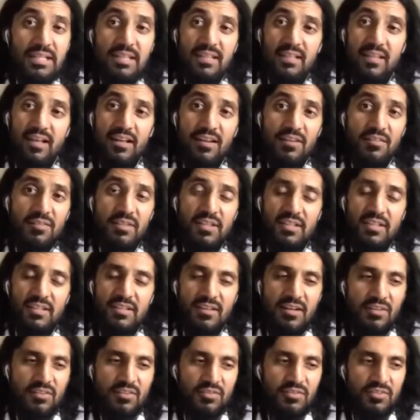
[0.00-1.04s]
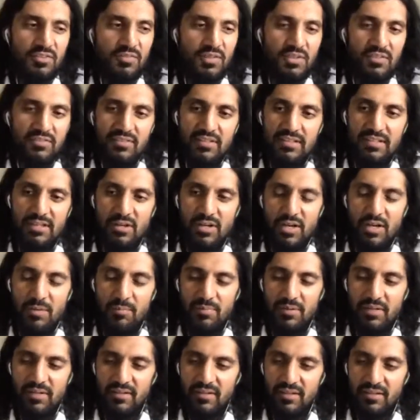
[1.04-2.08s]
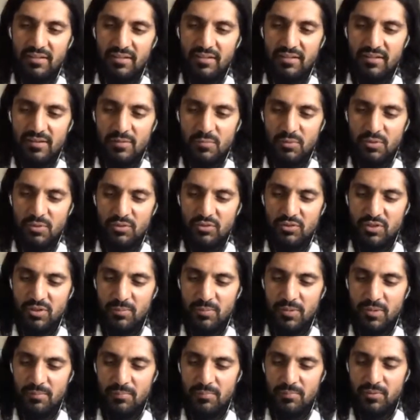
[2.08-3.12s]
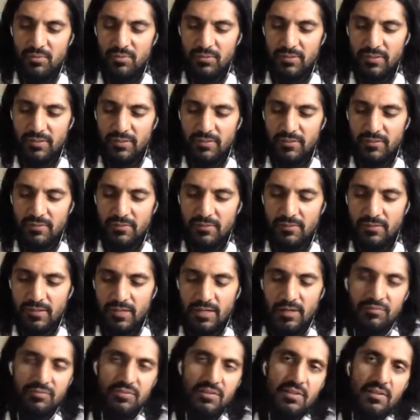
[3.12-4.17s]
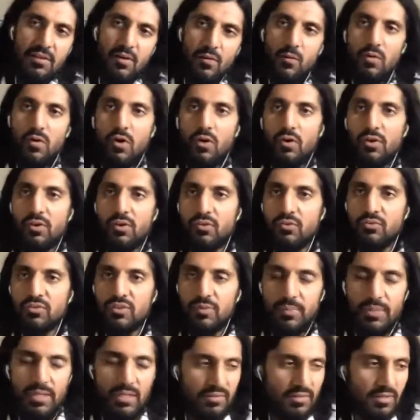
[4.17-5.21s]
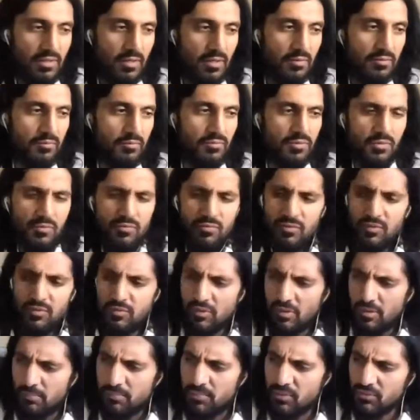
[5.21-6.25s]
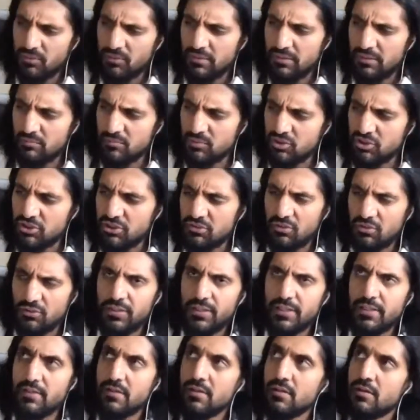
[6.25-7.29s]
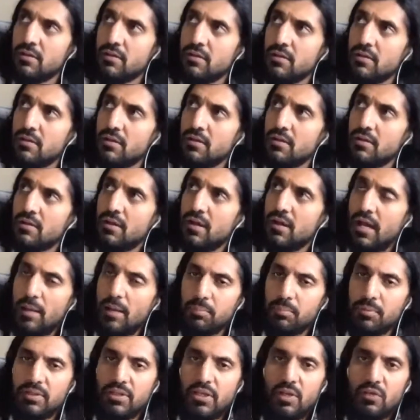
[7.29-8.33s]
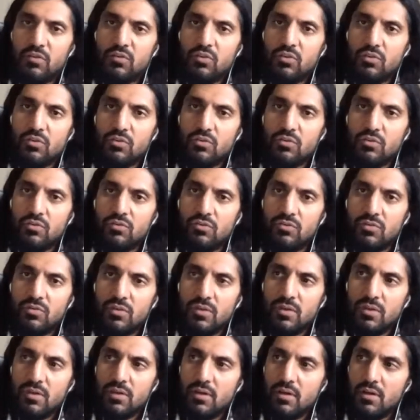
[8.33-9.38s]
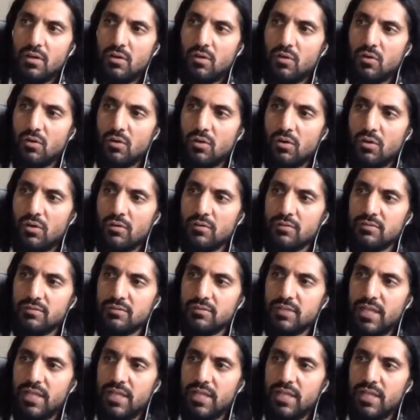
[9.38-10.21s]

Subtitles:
a lot of the other stuff I see now happening, like when I talk about building, I've seen other articles coming out now, the building machine learning applications or